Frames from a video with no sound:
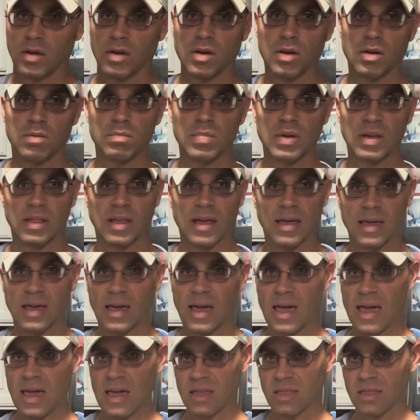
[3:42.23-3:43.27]
could be like
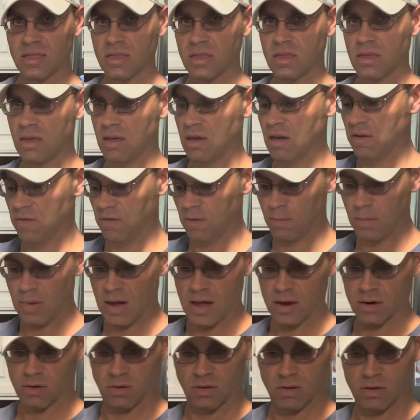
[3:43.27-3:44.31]
1/8 of a
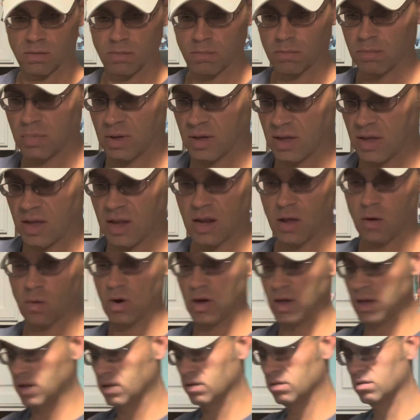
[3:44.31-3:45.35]
bottle. But
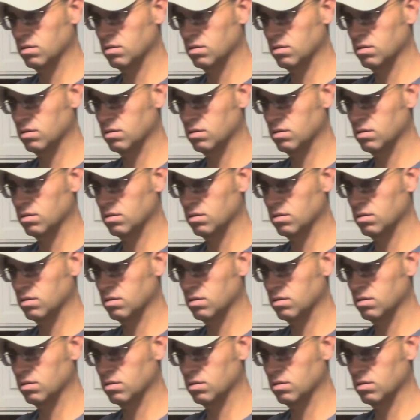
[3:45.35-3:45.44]
anyway,